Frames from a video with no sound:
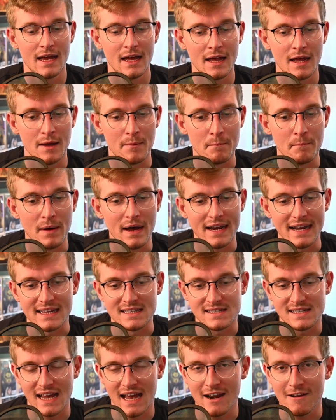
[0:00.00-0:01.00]
But
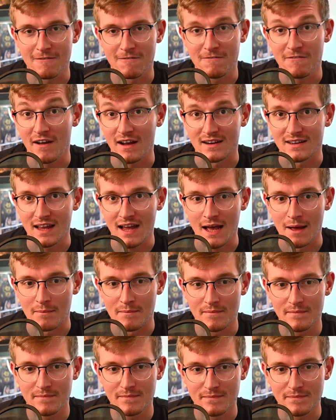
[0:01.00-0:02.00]
it's kind of fucked
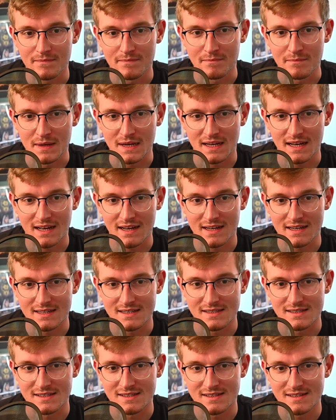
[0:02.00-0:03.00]
up
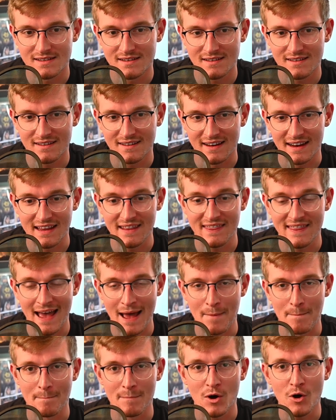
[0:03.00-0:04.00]
because in
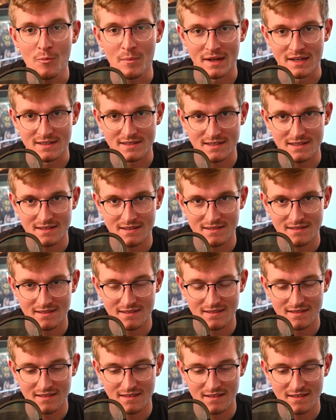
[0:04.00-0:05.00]
that moment,
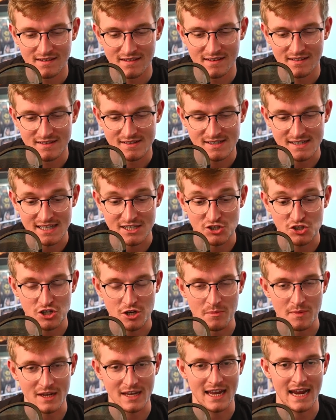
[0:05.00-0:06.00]
since she
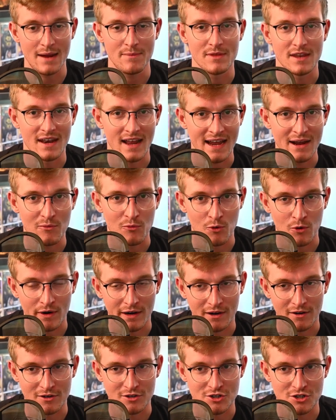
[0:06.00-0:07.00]
became the Night
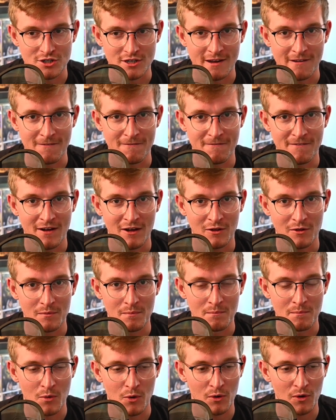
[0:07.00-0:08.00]
Warrior, she felt
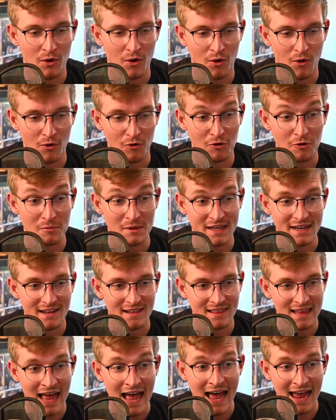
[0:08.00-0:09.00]
more horribly
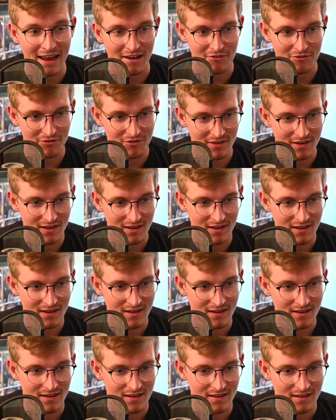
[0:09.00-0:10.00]
alive
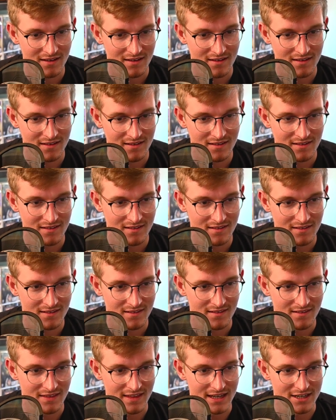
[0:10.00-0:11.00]

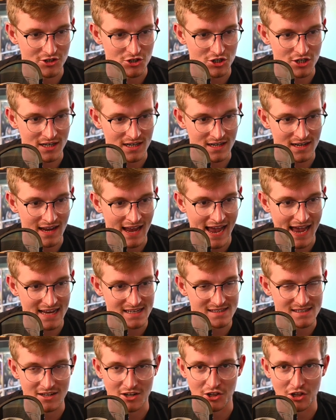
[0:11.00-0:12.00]
than she
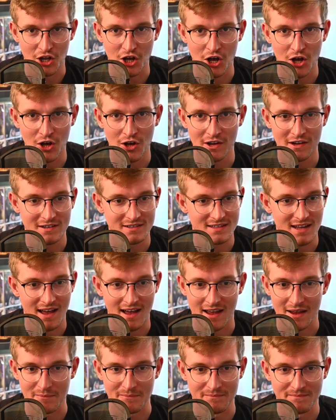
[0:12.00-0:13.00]
has in a long
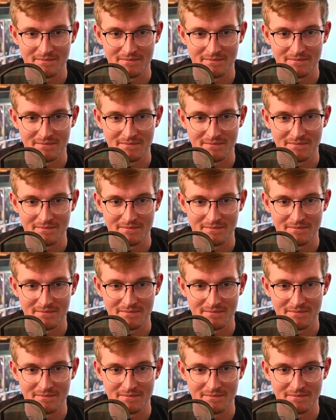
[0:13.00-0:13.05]
time.